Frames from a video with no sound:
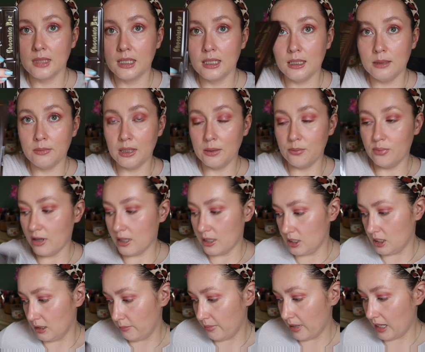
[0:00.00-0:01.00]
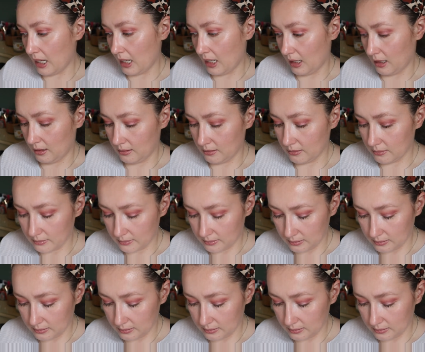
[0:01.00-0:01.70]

in my project pan,